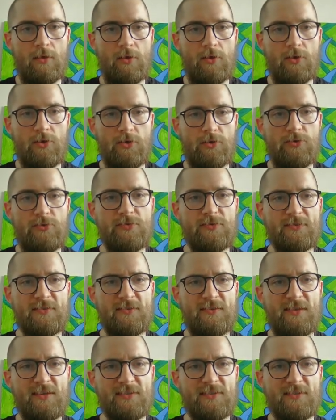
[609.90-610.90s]
use
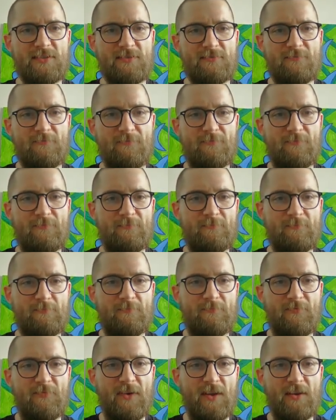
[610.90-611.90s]
this
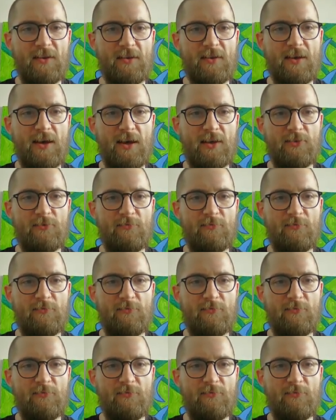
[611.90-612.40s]
funny kind of